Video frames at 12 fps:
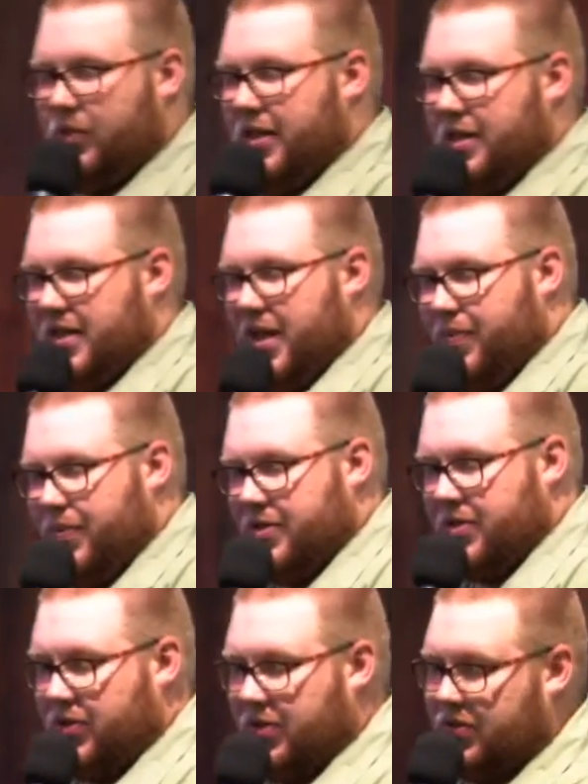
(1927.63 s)
when things
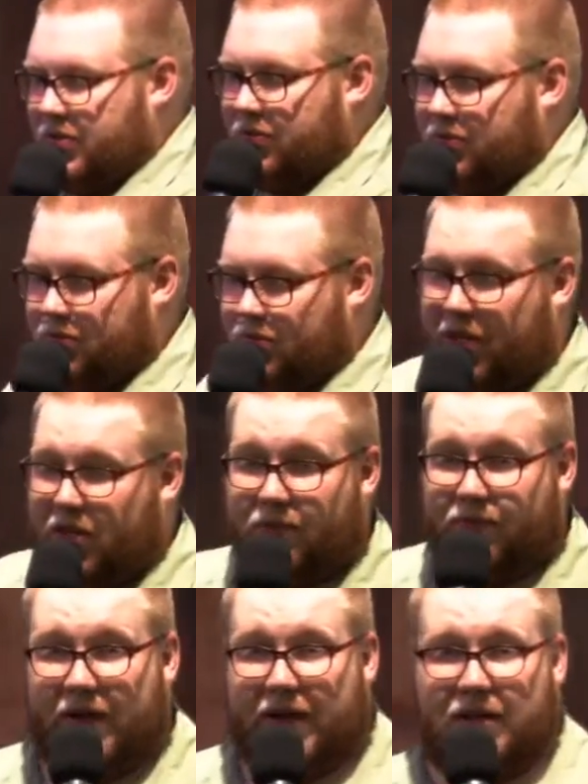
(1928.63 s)
happen to us, we
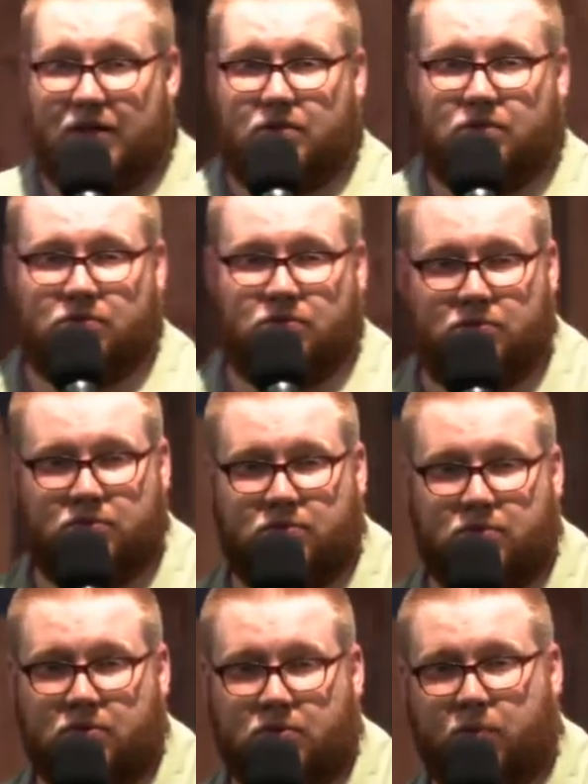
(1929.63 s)
either fight it,
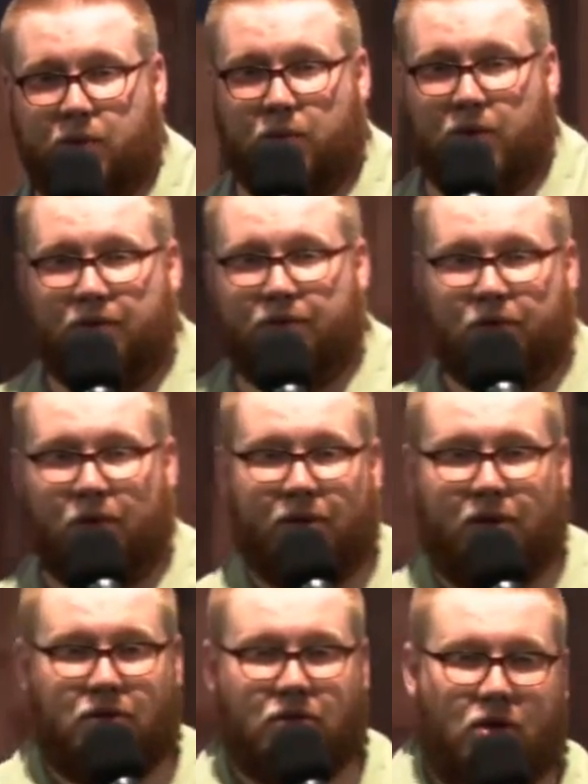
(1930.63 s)
we run
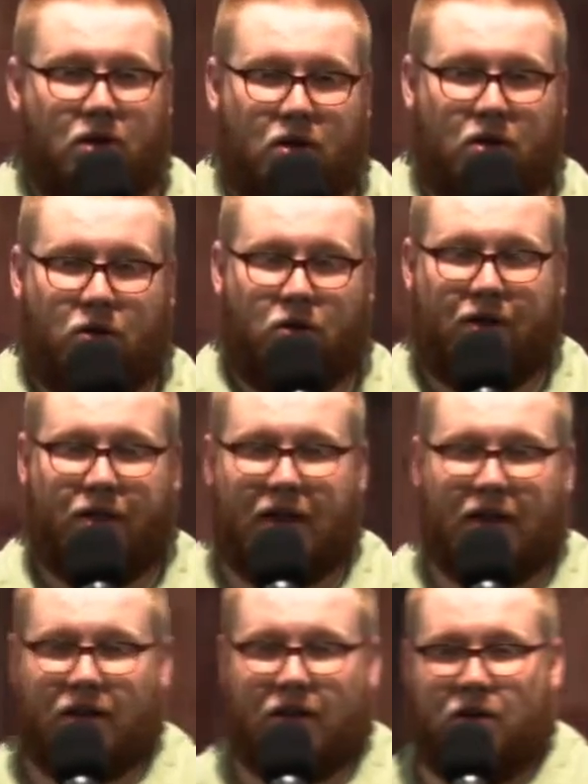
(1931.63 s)
from it, or now
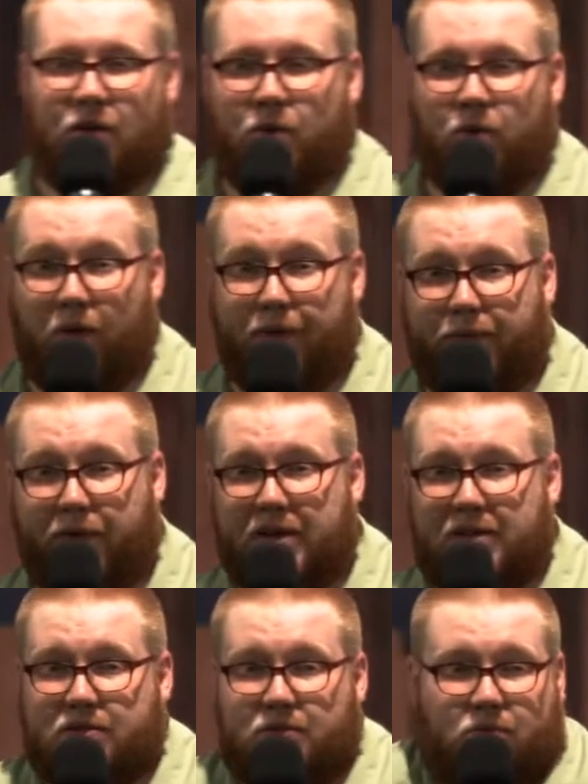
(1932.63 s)
they added another one, we
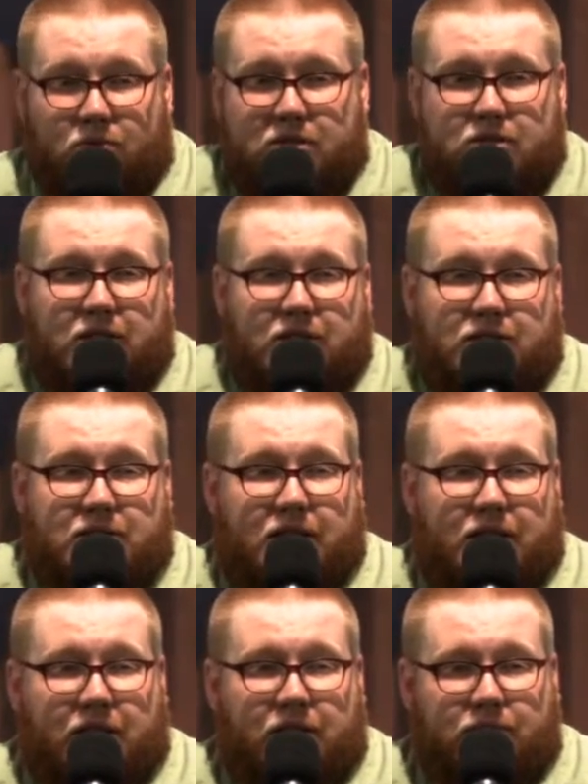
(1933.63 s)
freeze. We just get
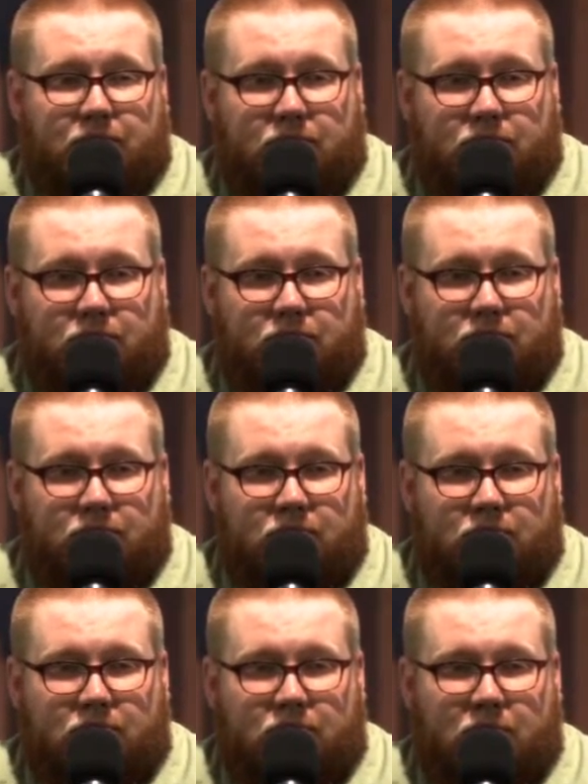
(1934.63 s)
stuck in it
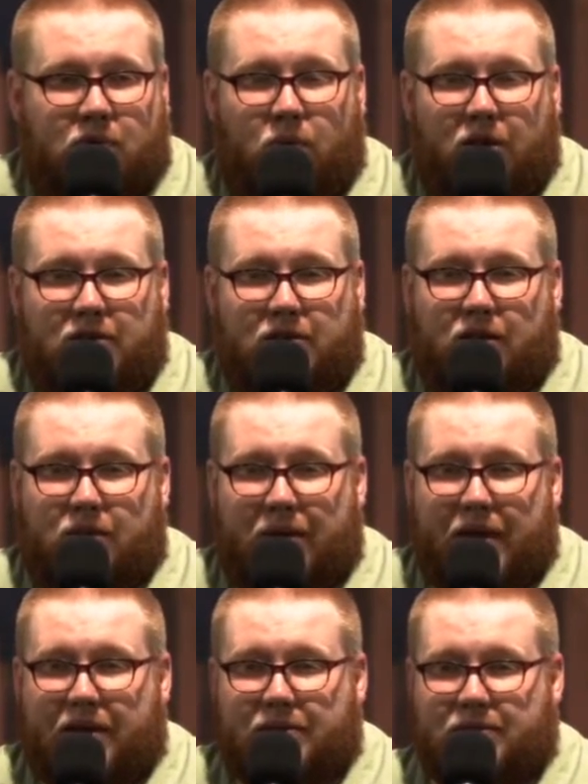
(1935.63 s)
and wait till
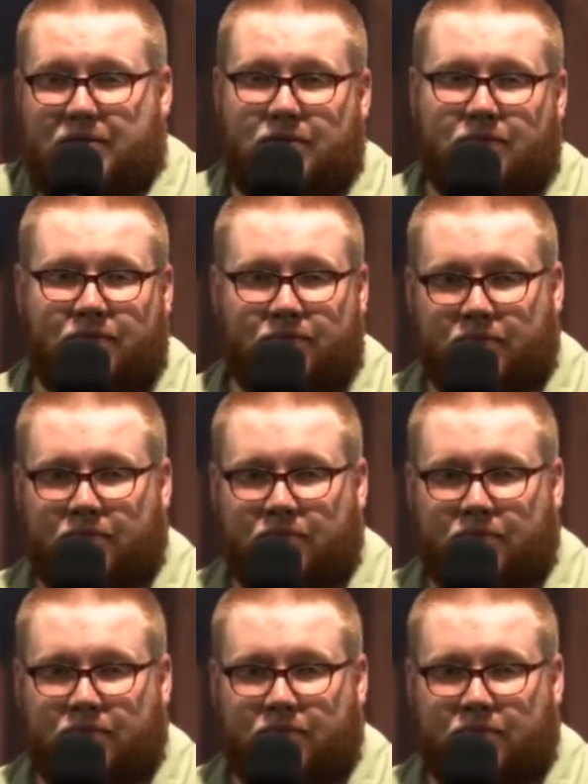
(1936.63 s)
it passes.